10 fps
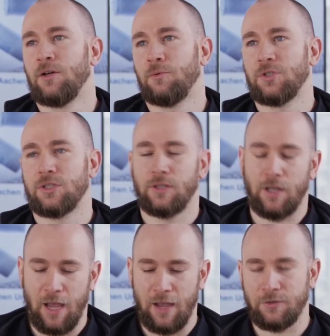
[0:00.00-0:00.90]
which
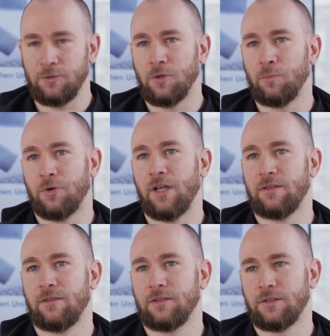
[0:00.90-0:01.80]
has to
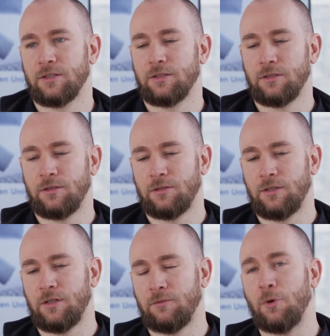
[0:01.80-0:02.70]
compress the uh,